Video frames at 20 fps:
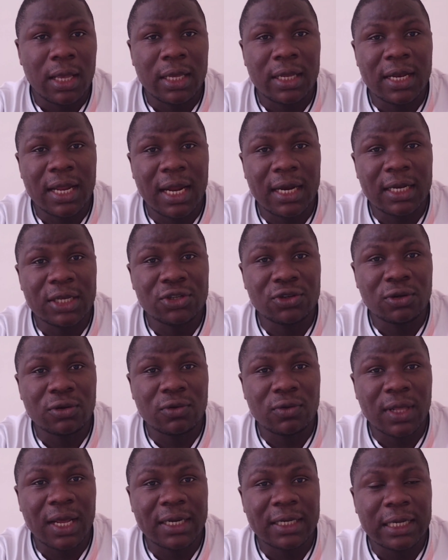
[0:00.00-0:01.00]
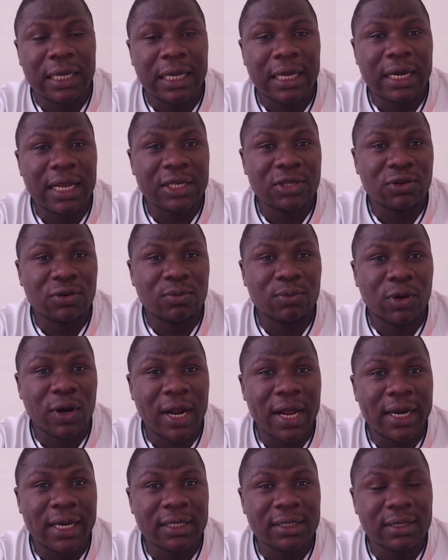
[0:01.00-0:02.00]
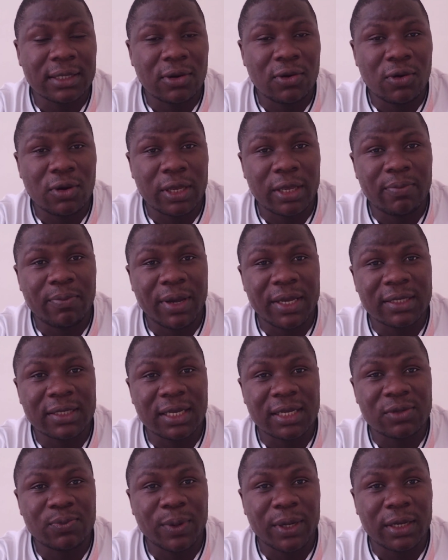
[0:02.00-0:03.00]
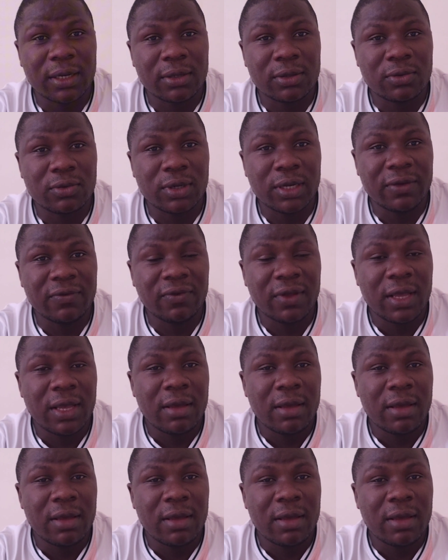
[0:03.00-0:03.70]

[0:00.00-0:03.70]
In addition to that, Ederson Morales, the goalkeeper, is expected to leave.